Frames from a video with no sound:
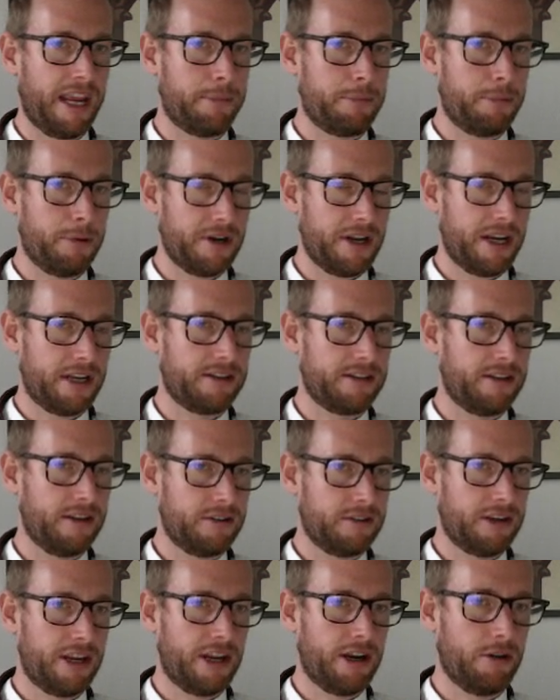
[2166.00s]
a predicted,
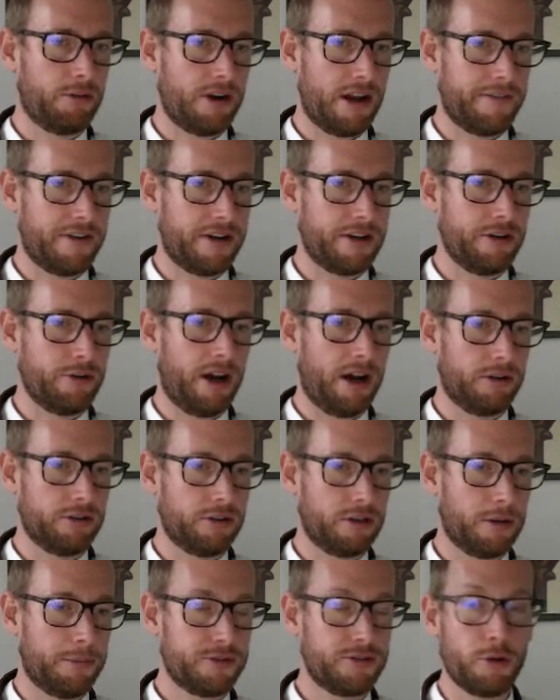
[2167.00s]
revenue
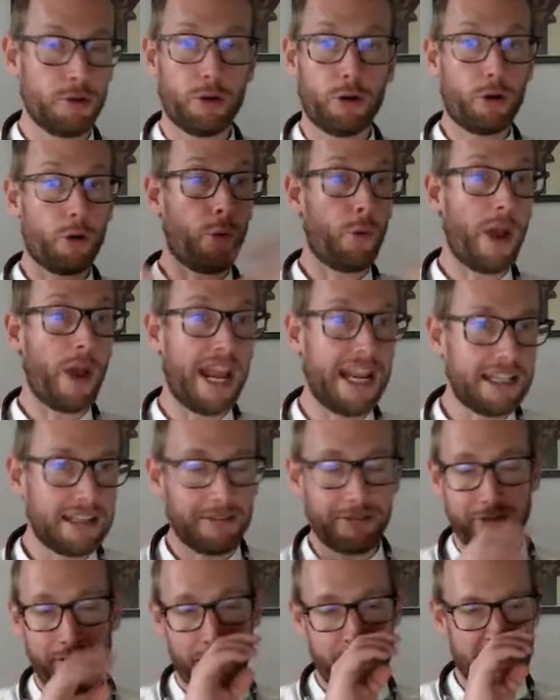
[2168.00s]
outcome. So great
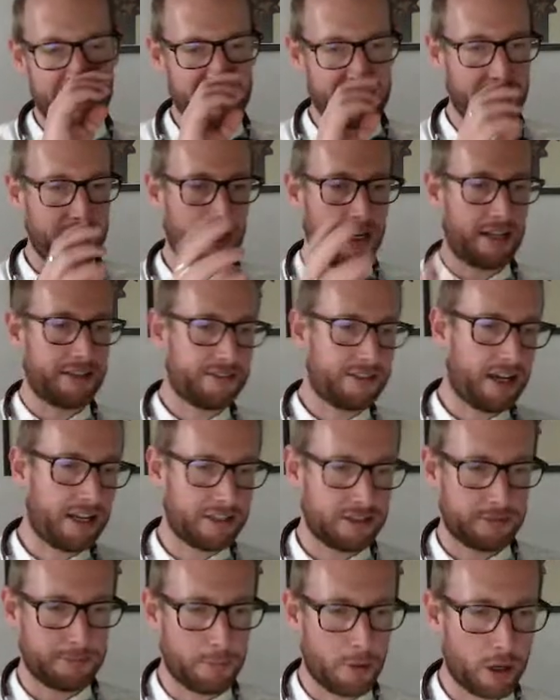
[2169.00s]
if there is a data
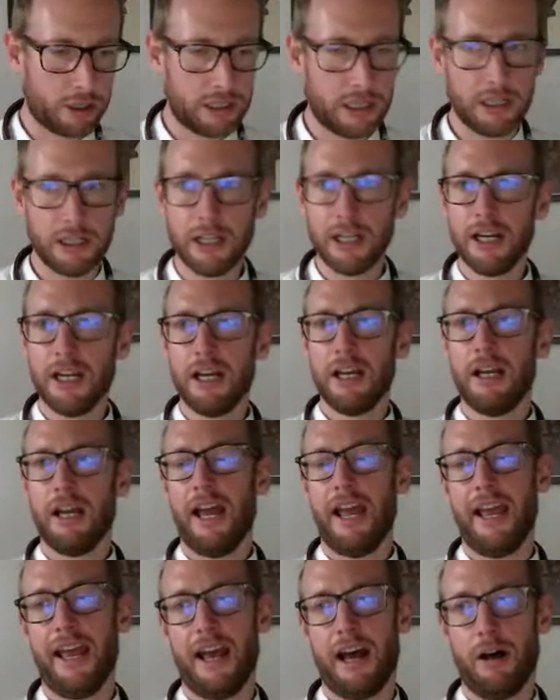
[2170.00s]
science model
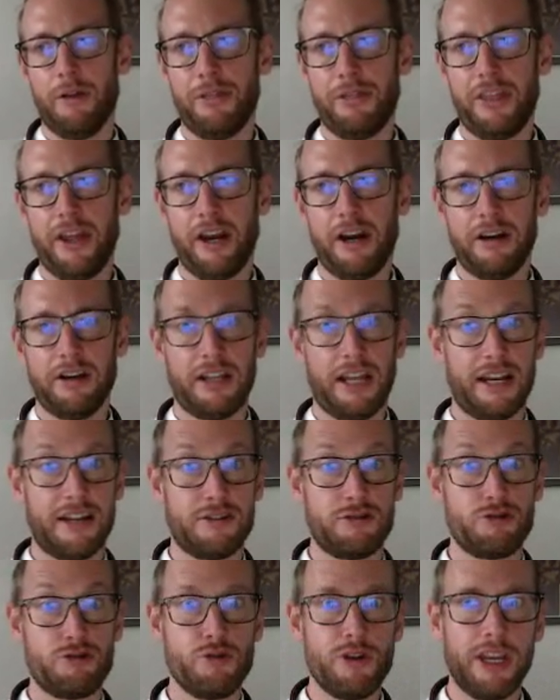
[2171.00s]
out there that
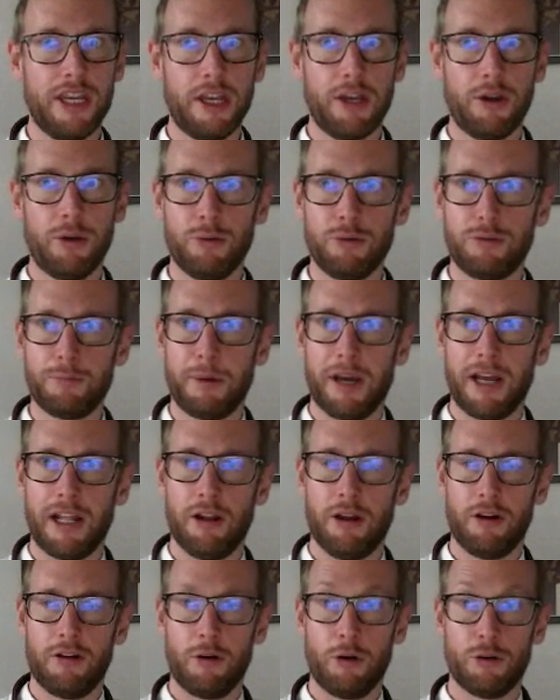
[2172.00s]
is reused by a
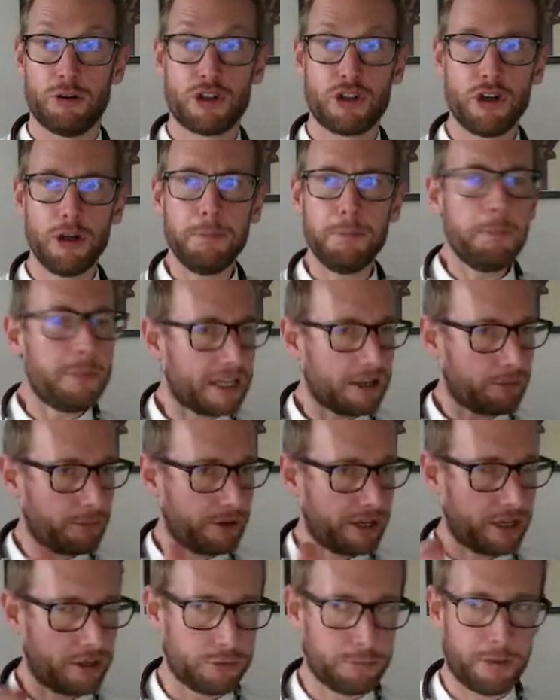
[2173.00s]
lot of, or should be
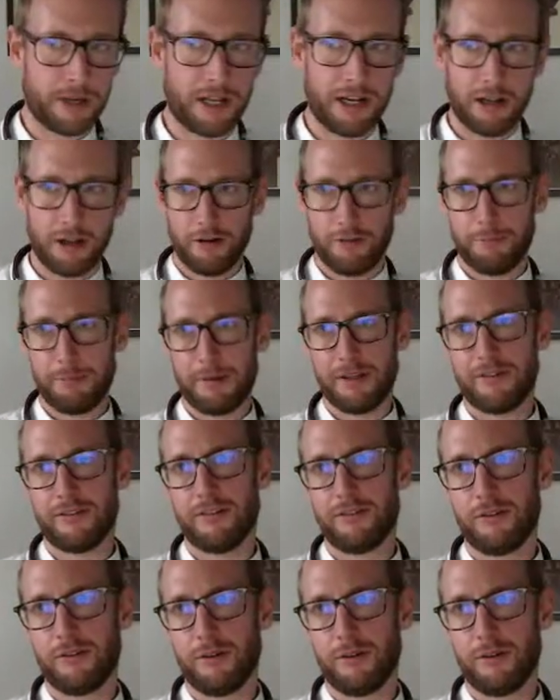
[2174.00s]
reused by a lot of business